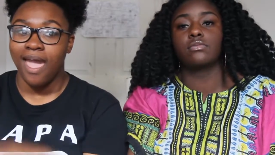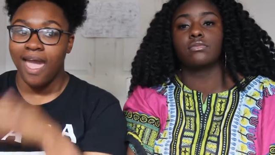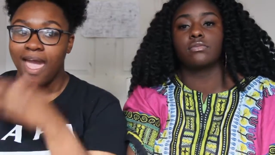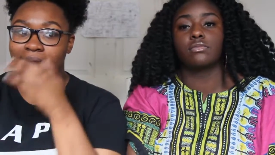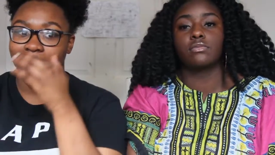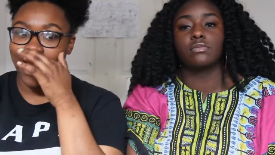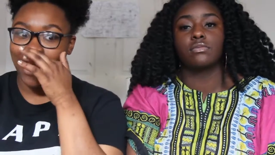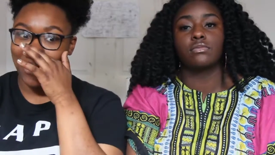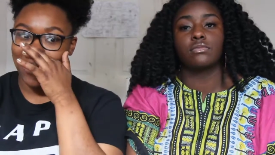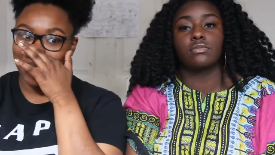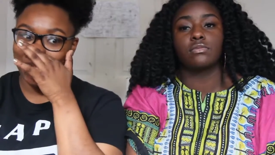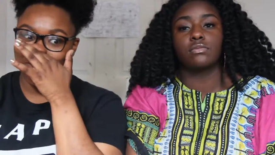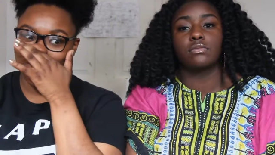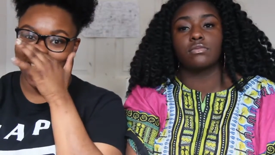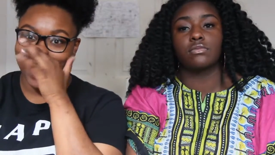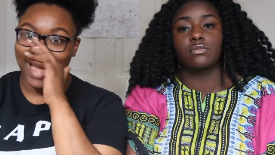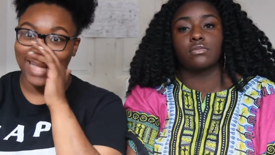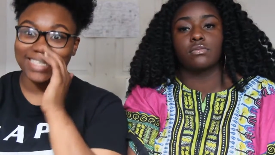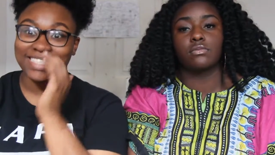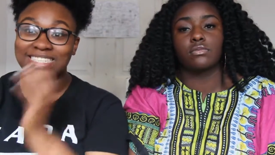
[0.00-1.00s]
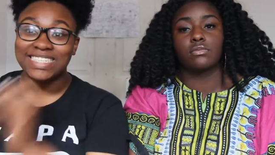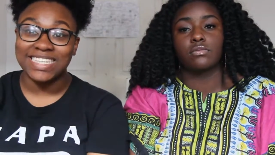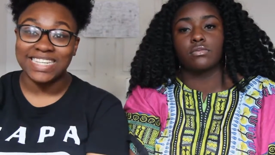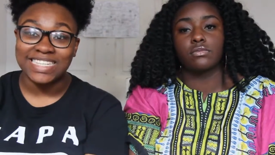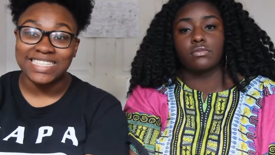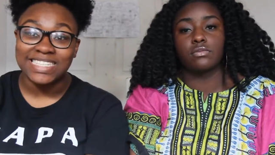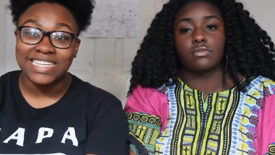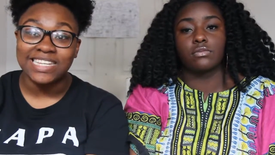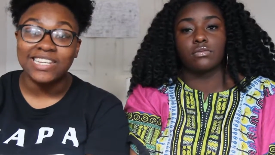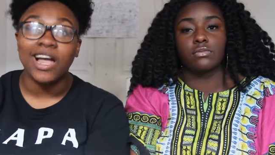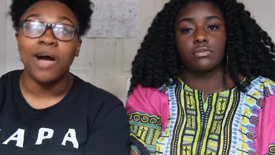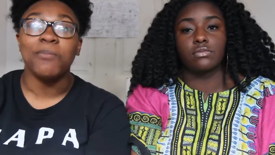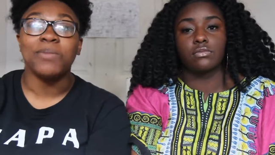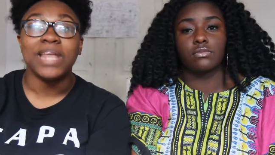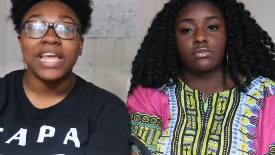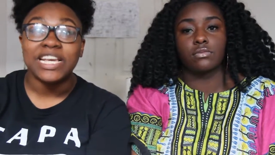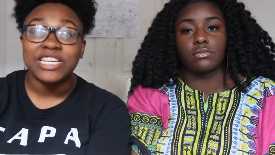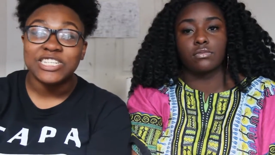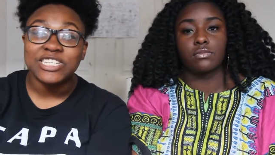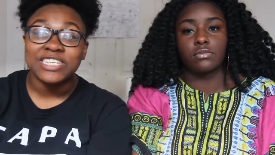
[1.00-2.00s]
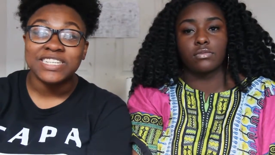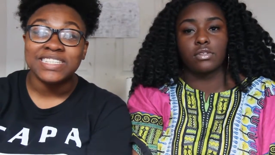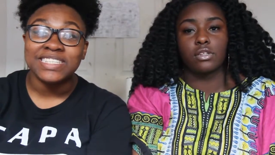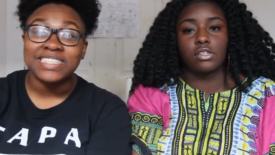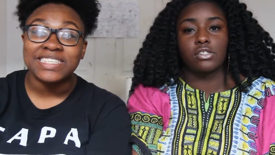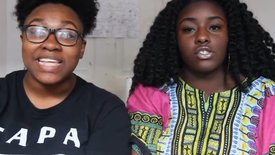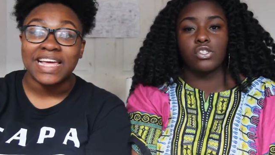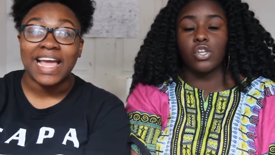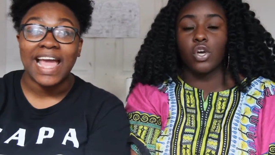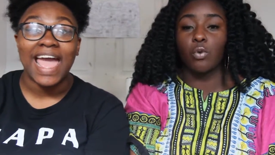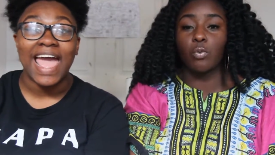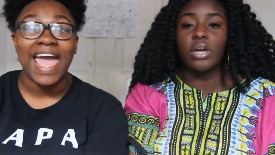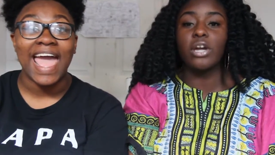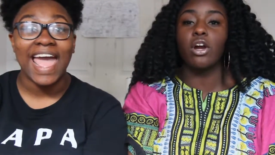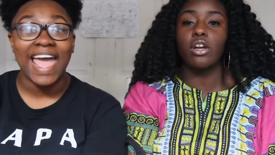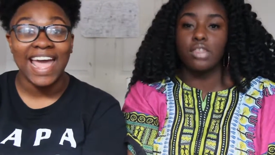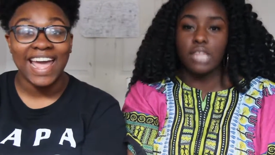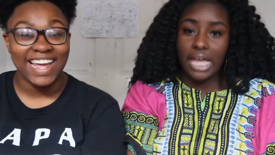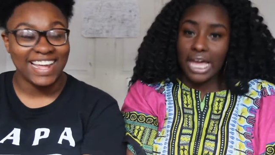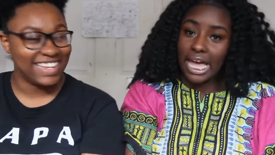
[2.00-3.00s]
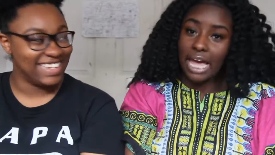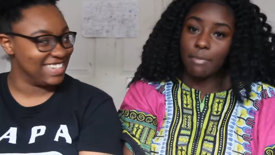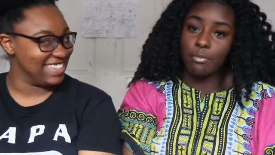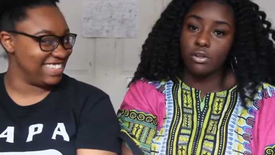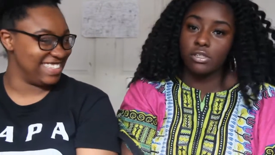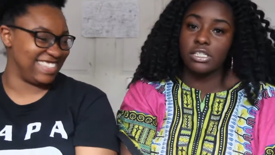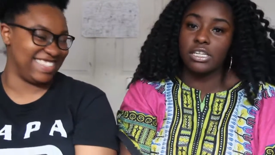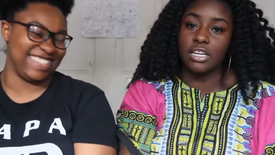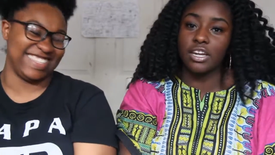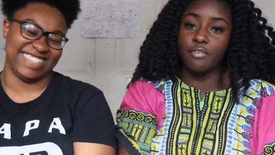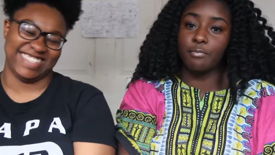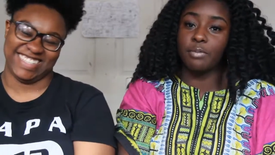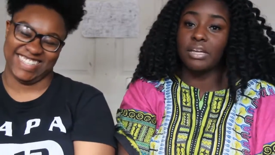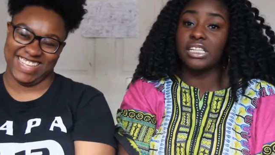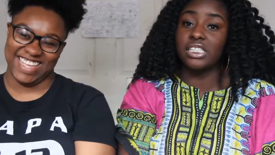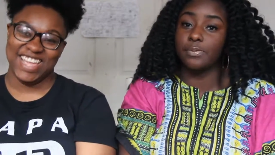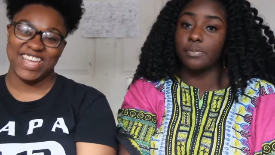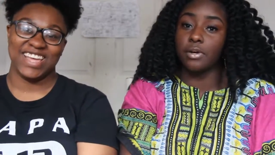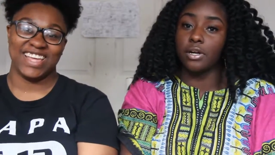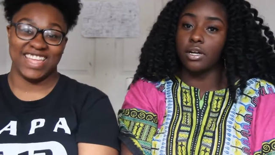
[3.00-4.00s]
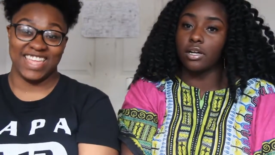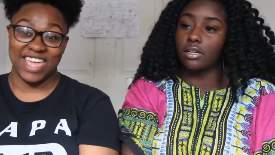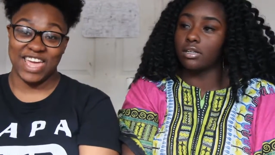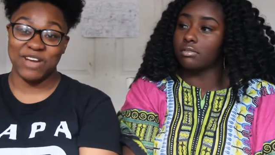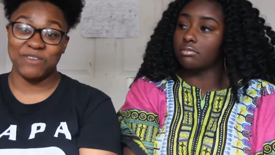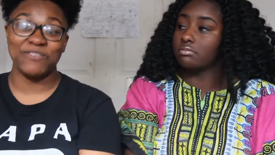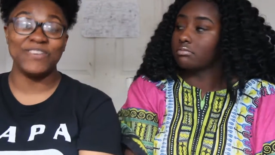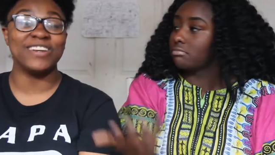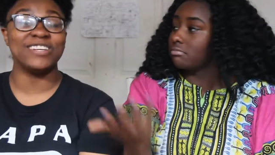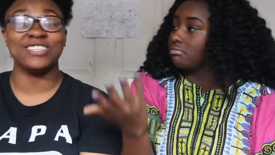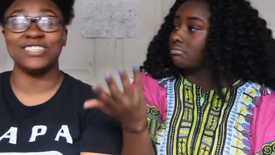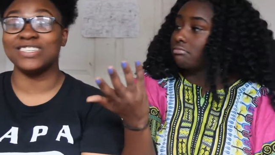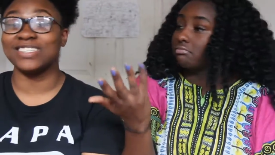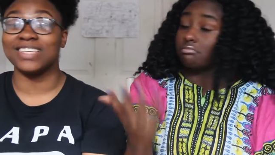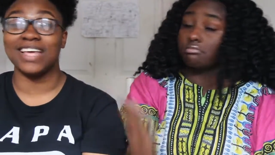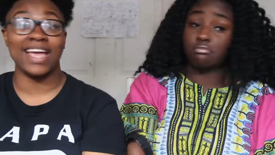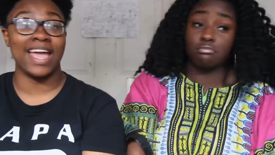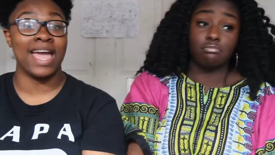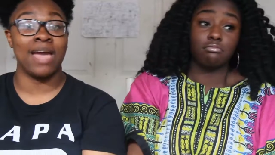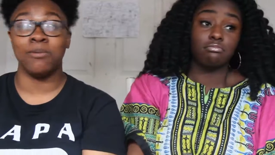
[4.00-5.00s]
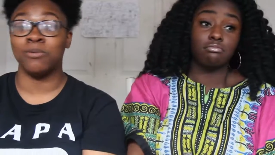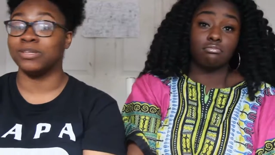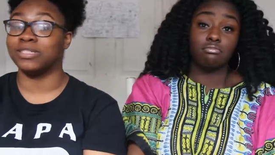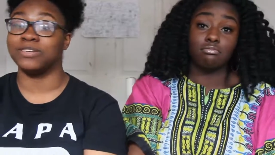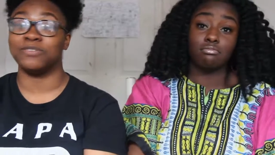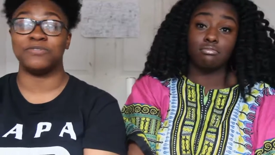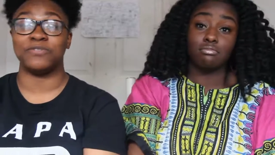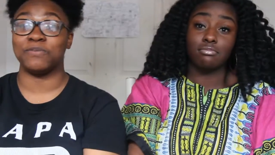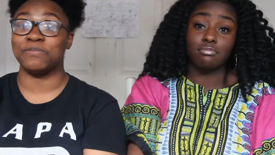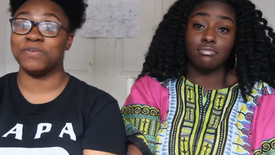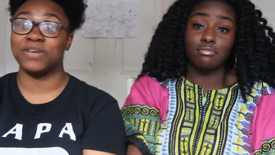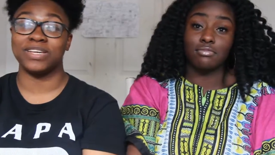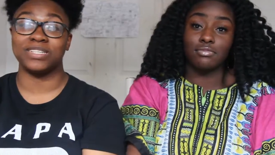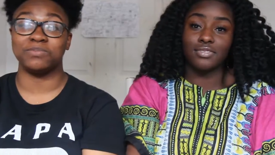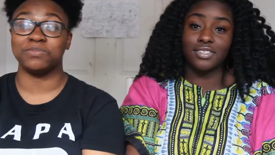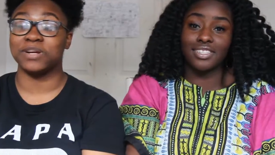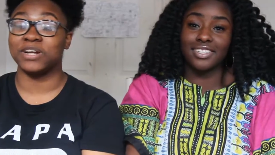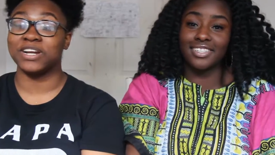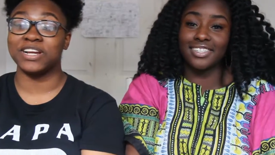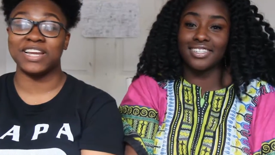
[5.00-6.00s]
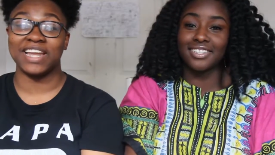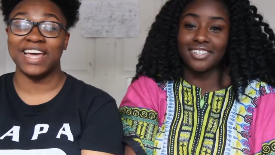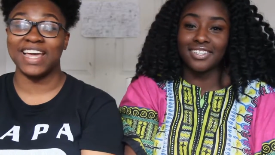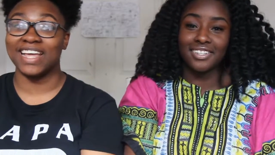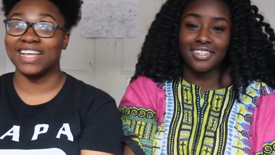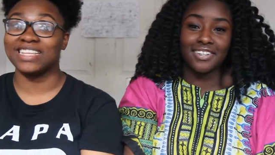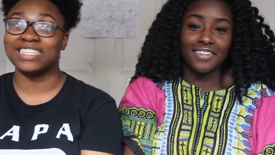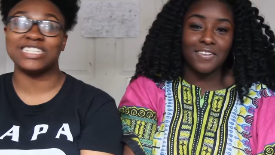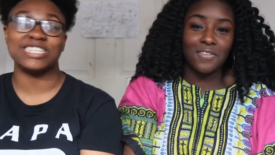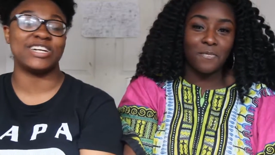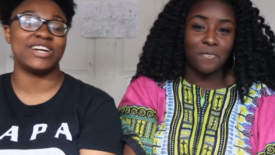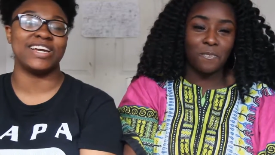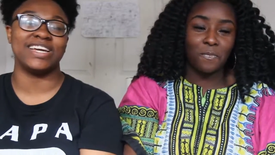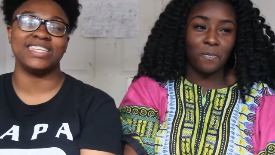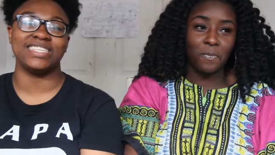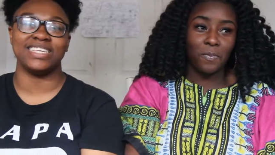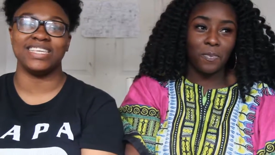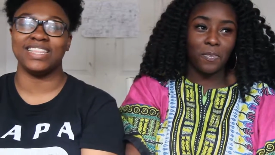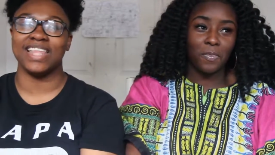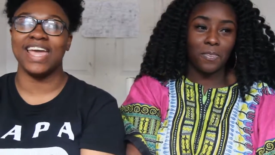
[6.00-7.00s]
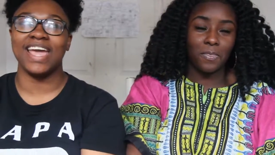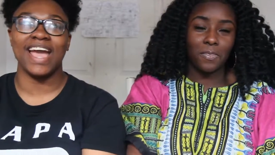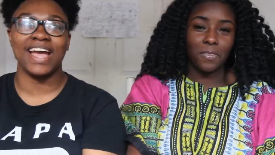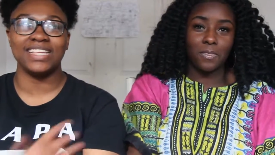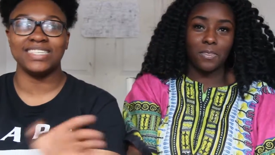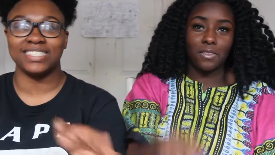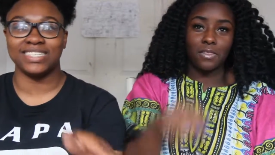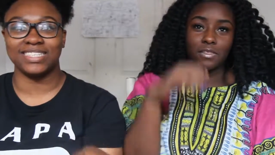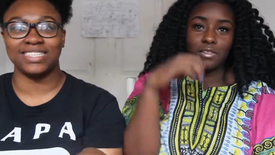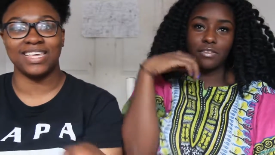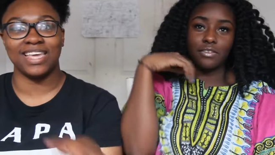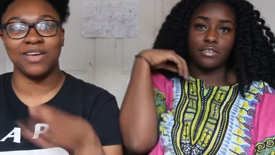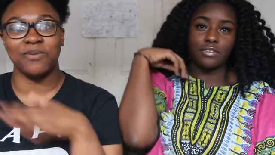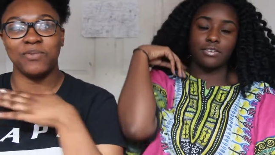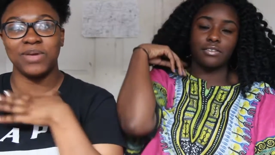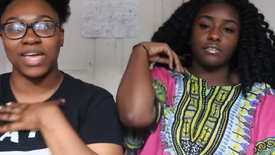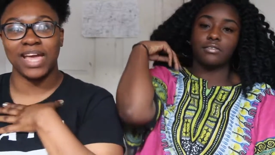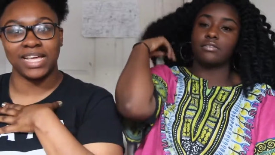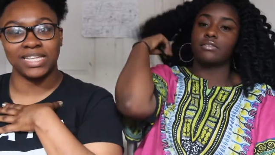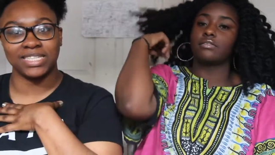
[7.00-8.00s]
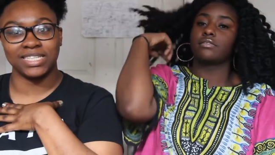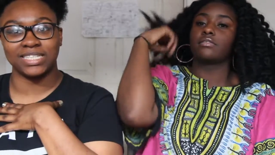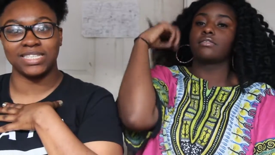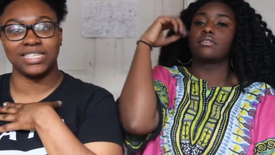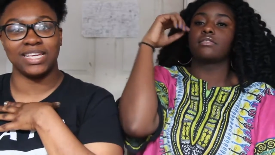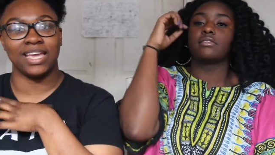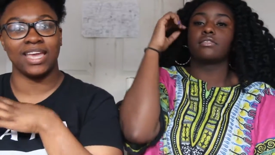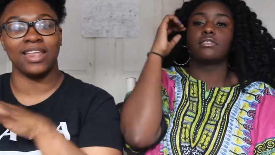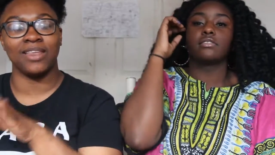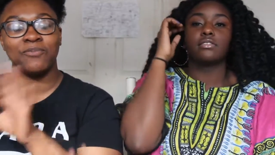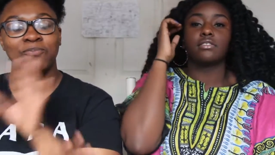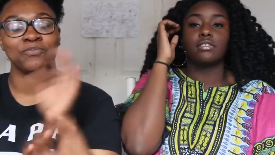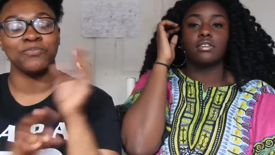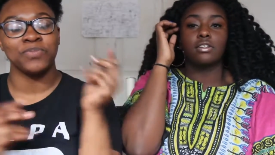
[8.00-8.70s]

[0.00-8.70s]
Speaker 1: and we got 16 nominations. Like, so we are
Speaker 2: the Hamilton of Pittsburgh.
Speaker 1: yeah, we're just like Hamilton from Pittsburgh. like it's crazy. They got 16, we got 16.